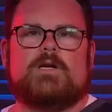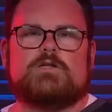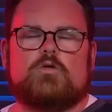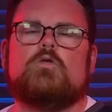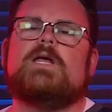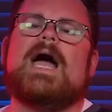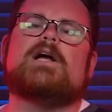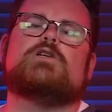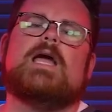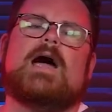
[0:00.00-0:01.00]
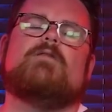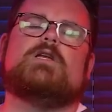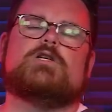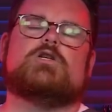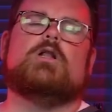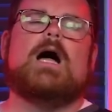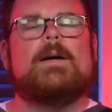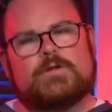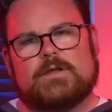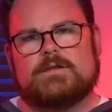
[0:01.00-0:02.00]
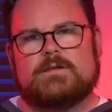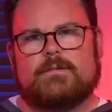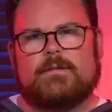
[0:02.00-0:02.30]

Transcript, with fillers: but it's cool to actually have additional options.